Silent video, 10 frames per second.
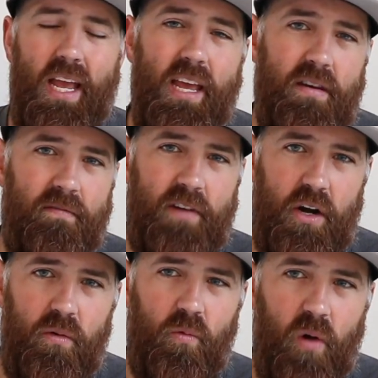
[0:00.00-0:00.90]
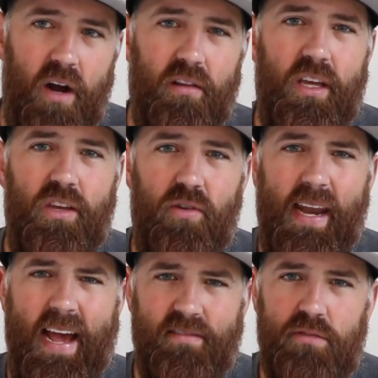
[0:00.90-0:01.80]
and very rarely you
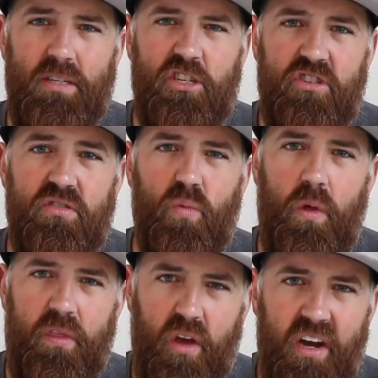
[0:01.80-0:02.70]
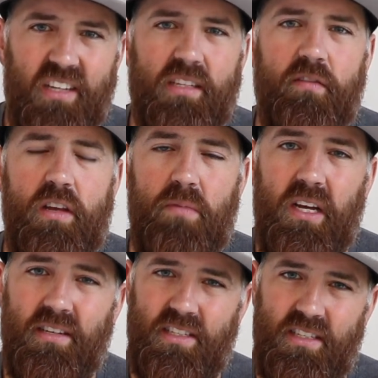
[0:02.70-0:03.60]
can have some issues with connectivity
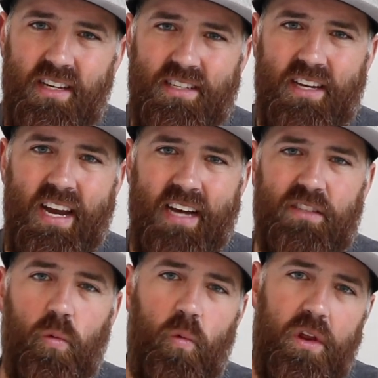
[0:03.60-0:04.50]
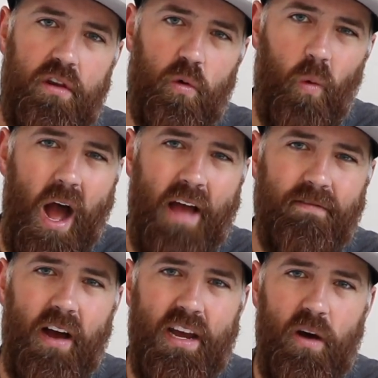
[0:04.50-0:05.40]
because it does connect with your
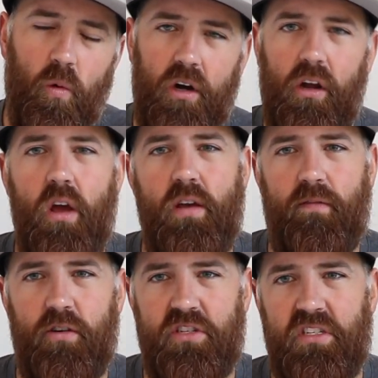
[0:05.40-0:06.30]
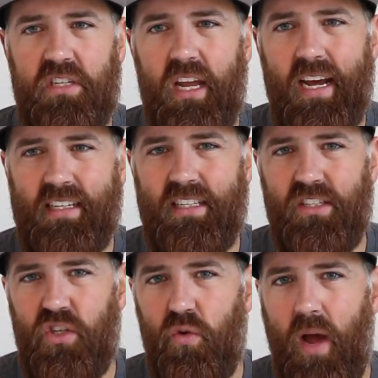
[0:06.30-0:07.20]
Wi-Fi network versus connecting
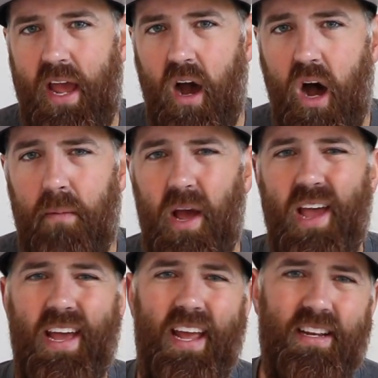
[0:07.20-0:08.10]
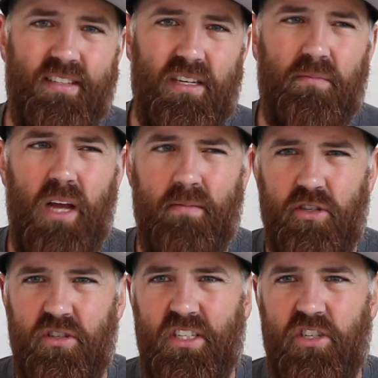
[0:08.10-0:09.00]
to a hub, and sometimes
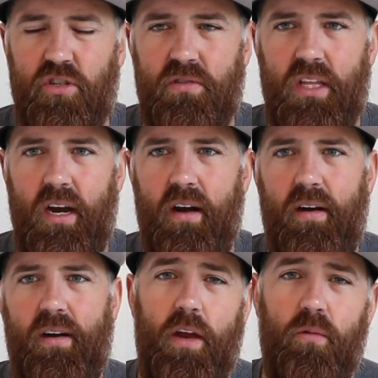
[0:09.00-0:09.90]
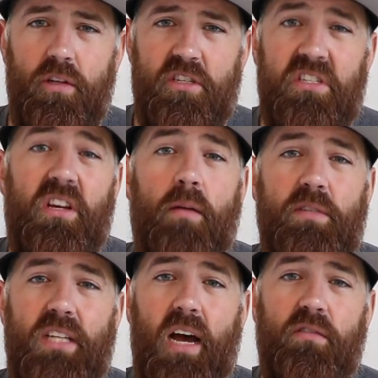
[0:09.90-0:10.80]
there's issues there. It really just
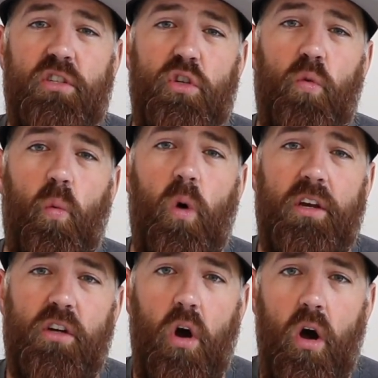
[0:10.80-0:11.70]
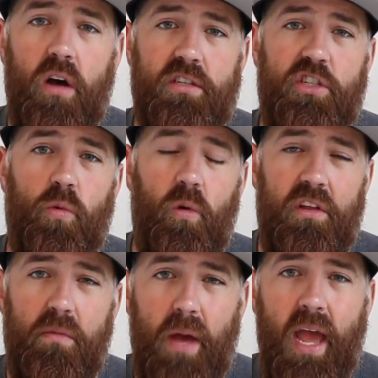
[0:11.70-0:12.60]
comes down to what cost you're
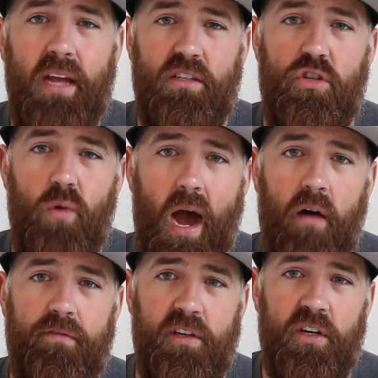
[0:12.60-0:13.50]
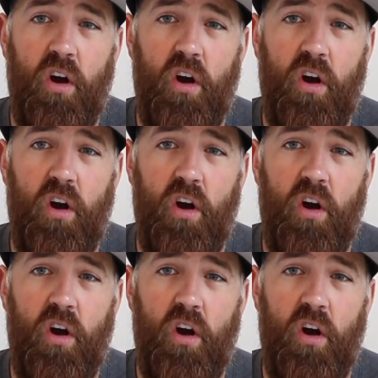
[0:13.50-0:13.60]
willing to pay to outfit your